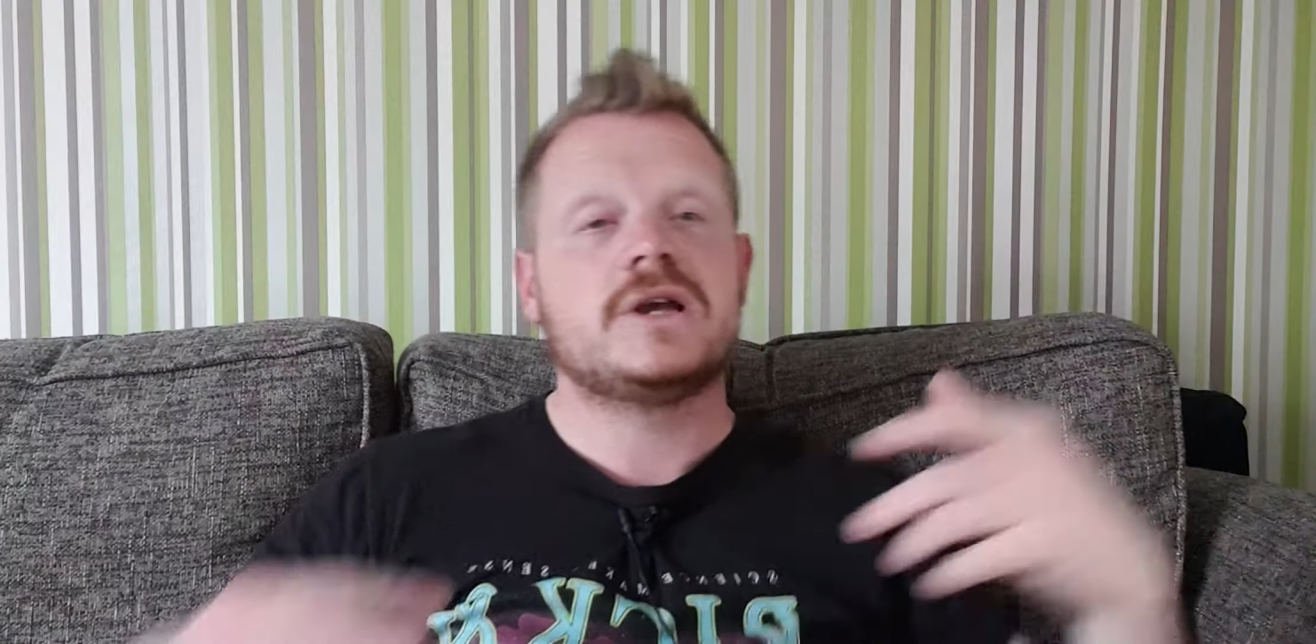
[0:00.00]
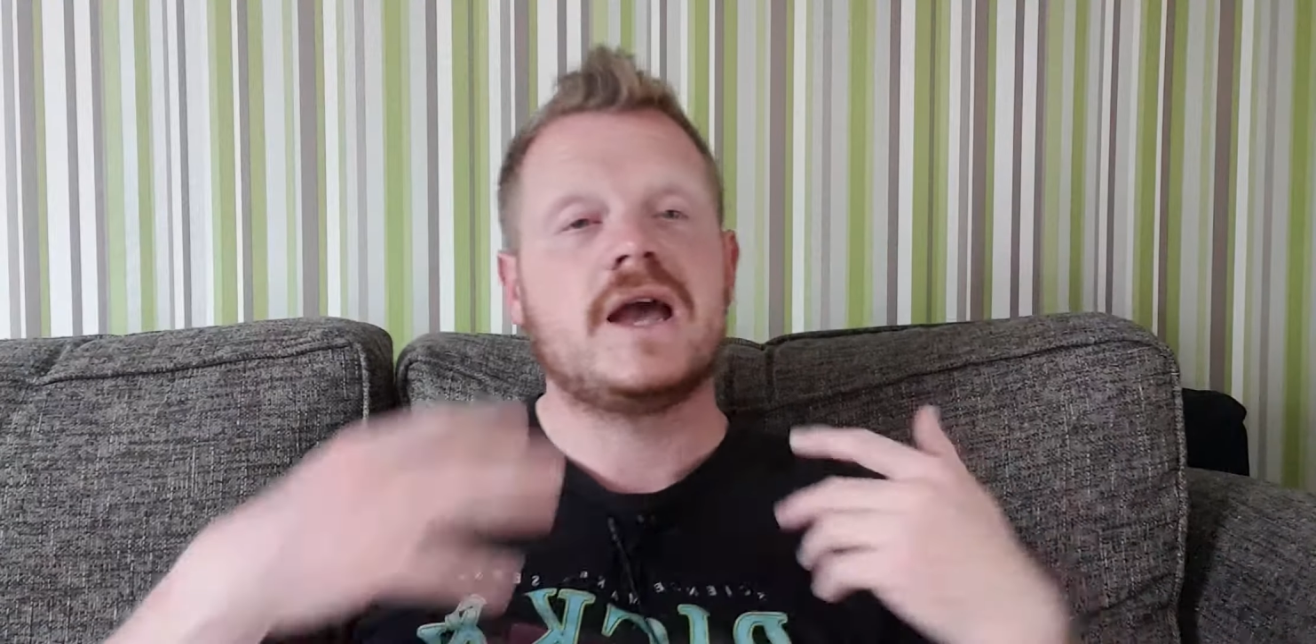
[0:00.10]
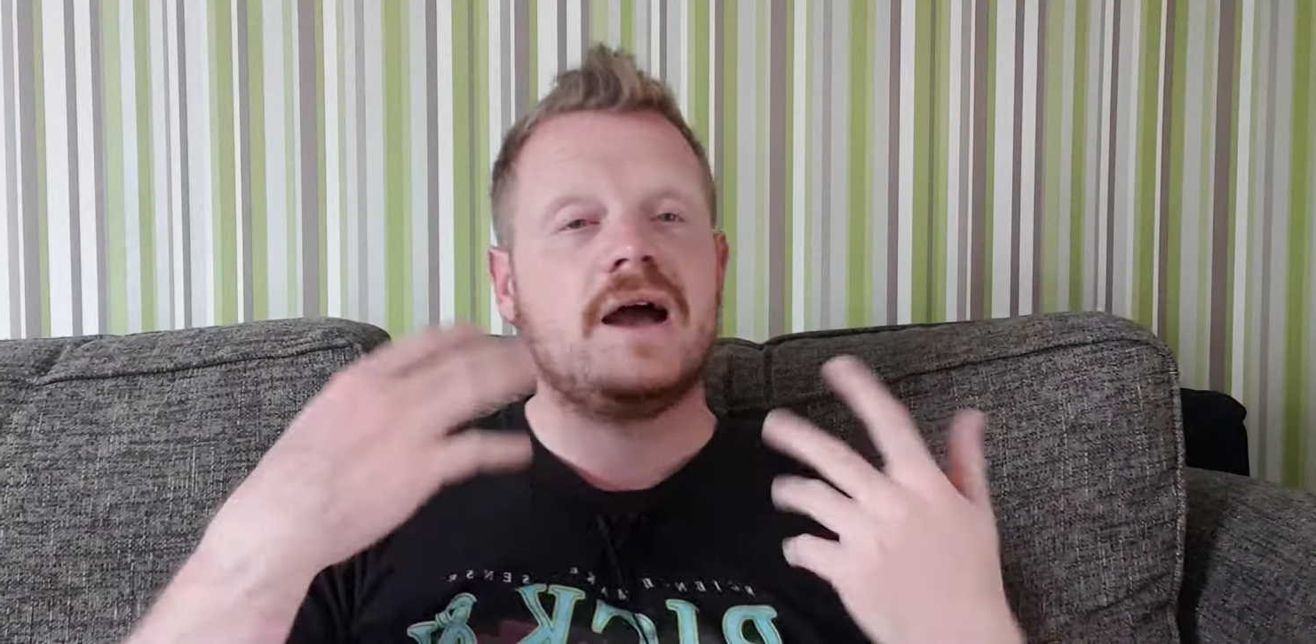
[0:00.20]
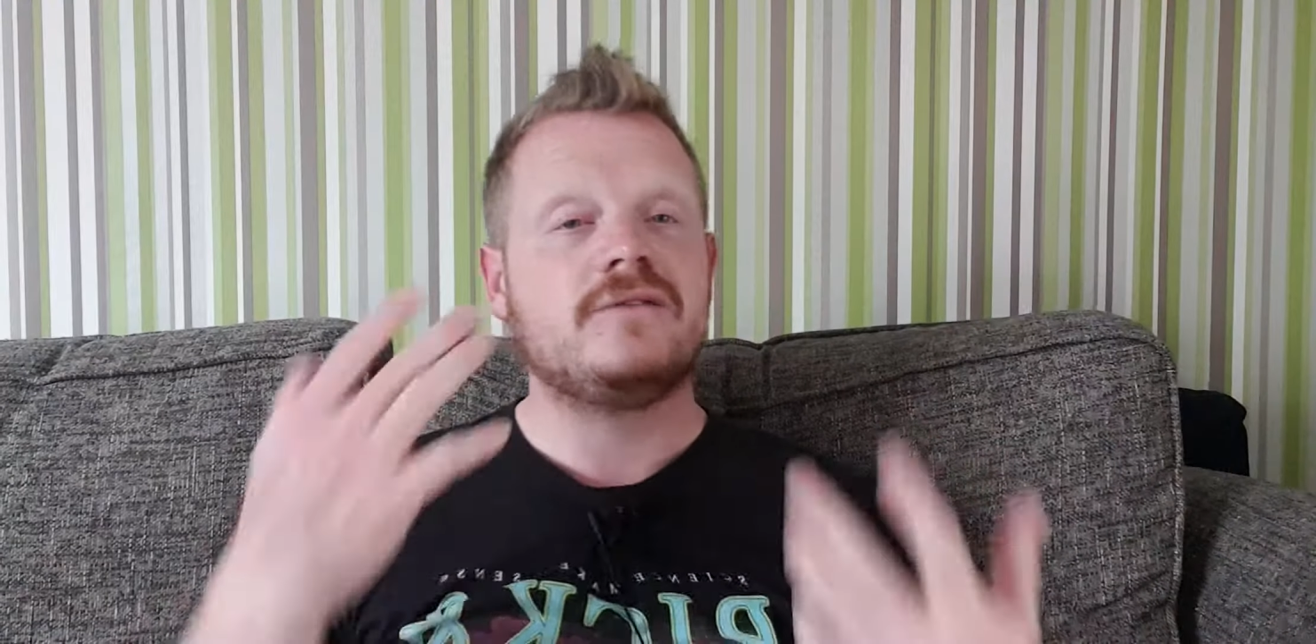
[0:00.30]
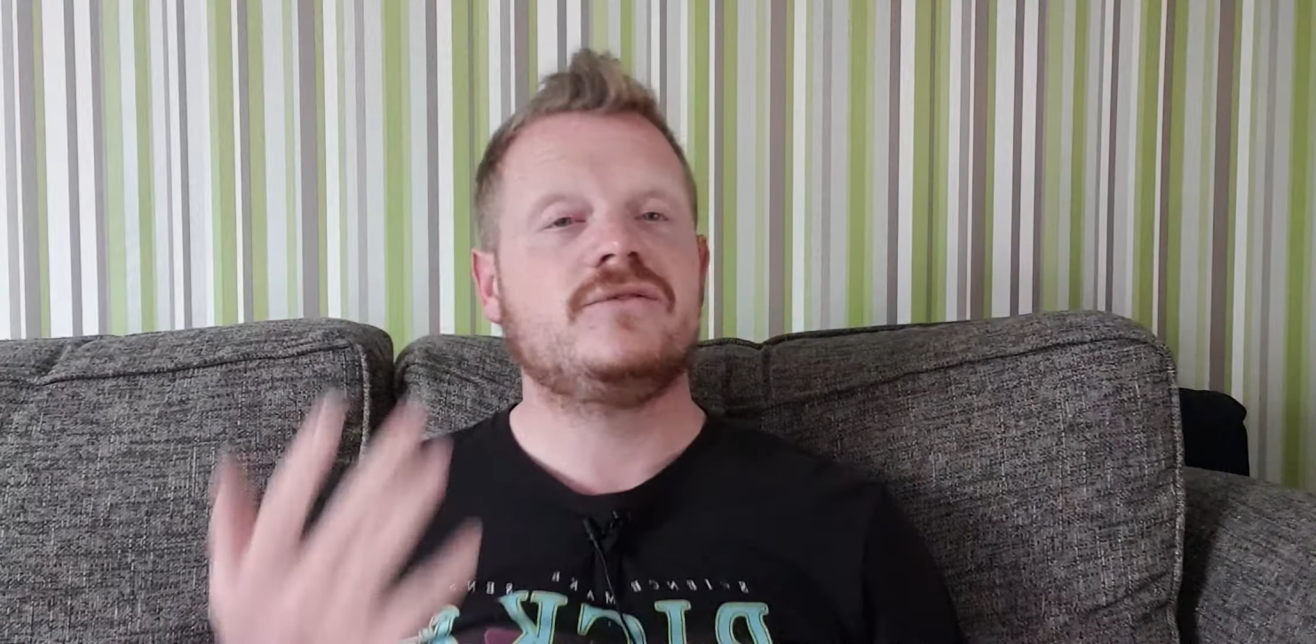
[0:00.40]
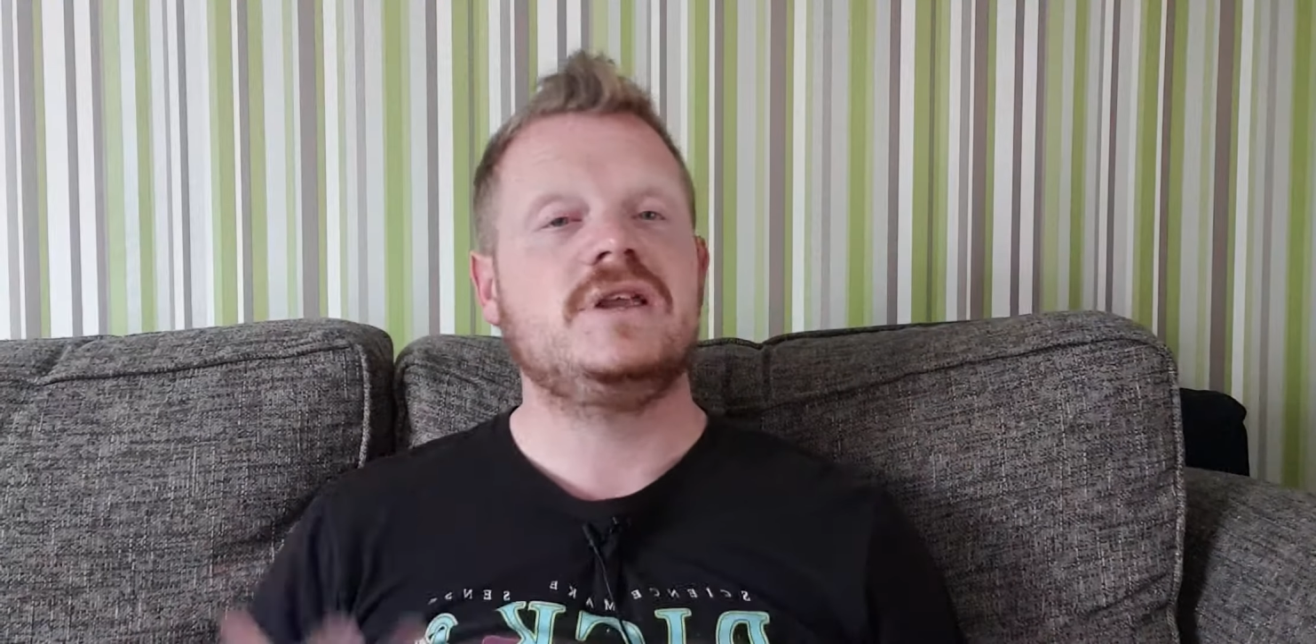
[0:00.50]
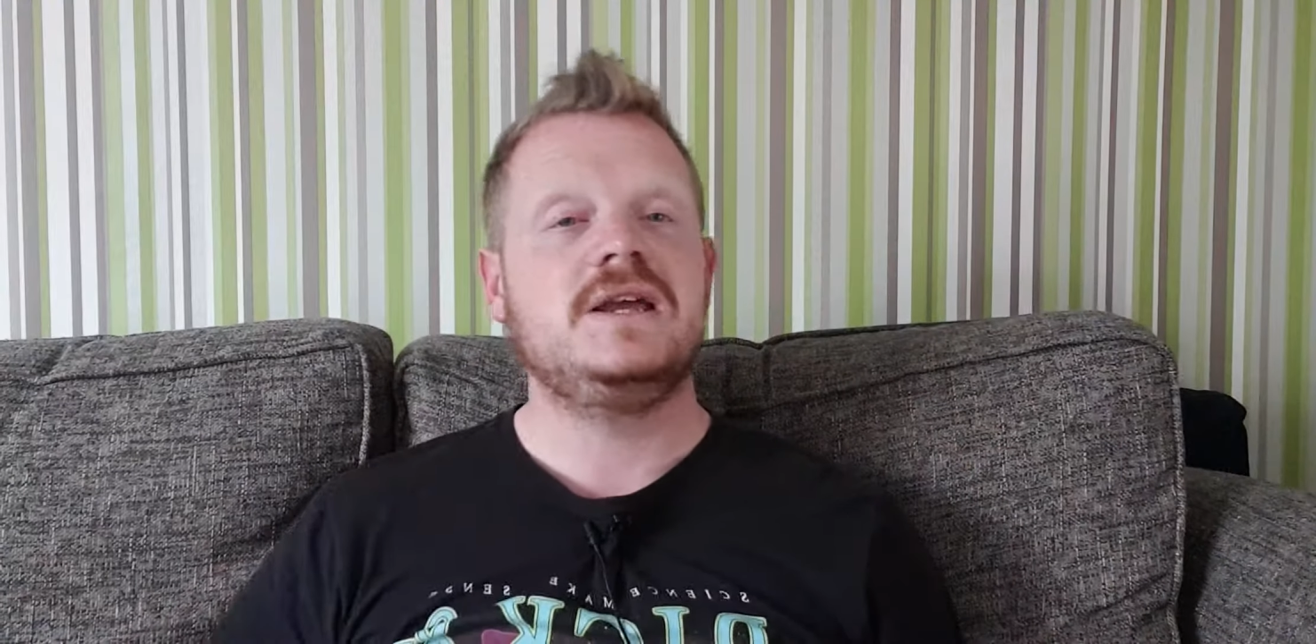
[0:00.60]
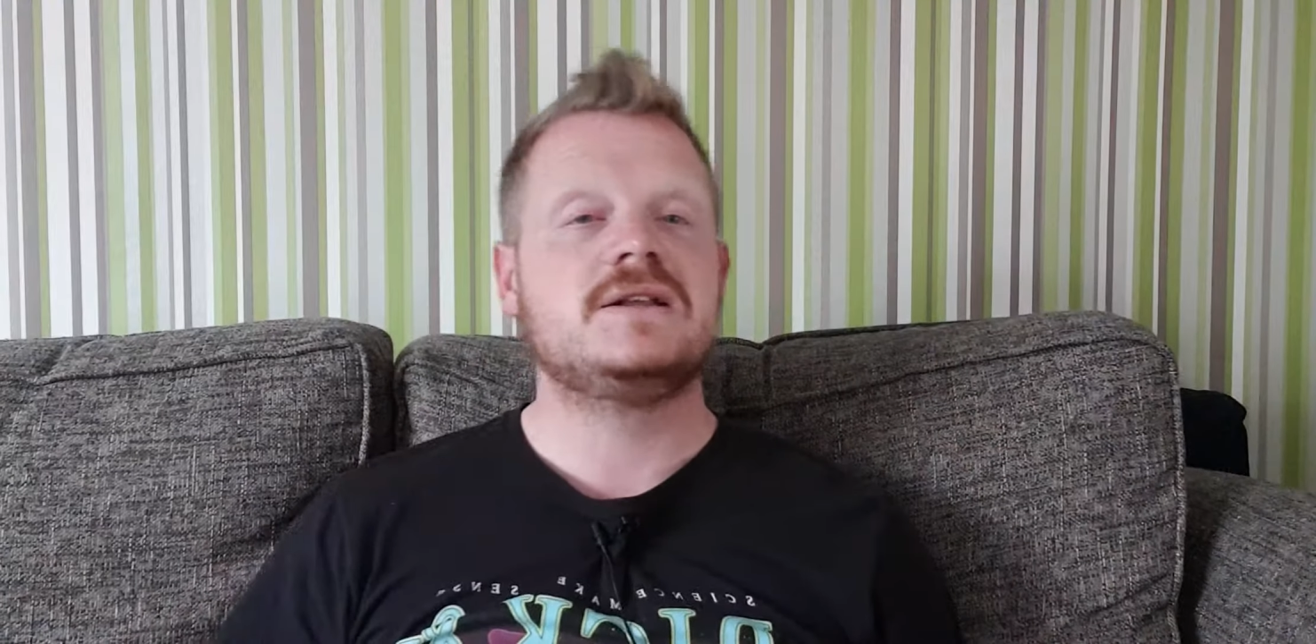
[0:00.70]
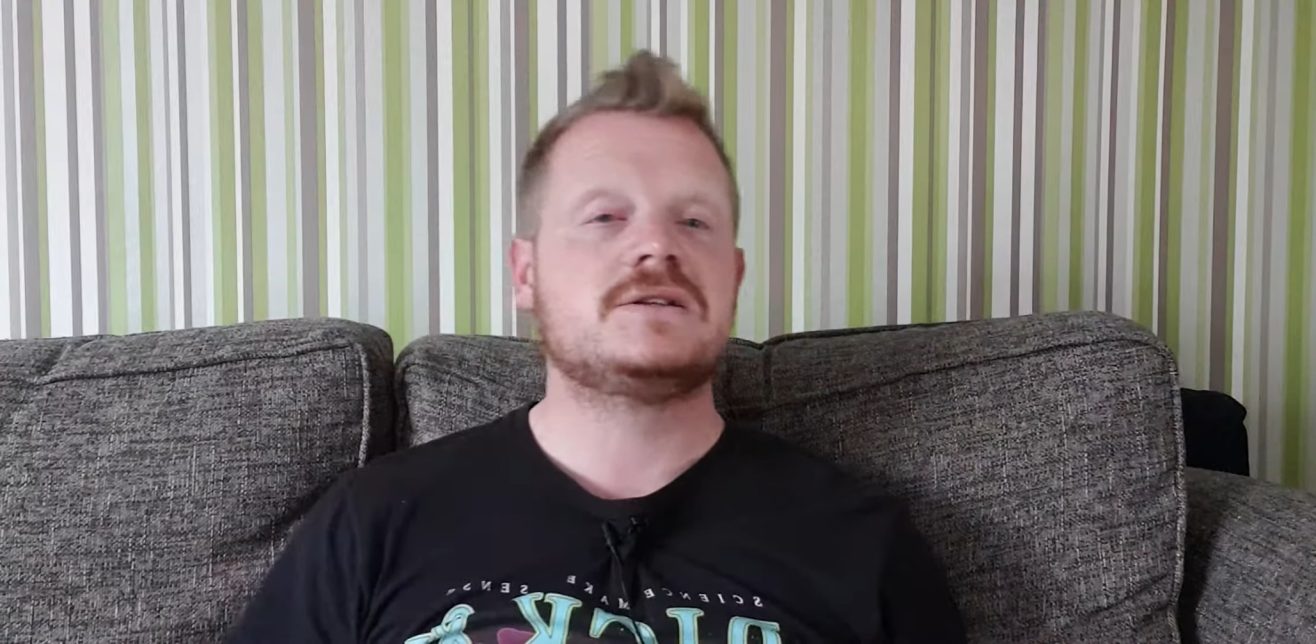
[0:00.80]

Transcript: kind of need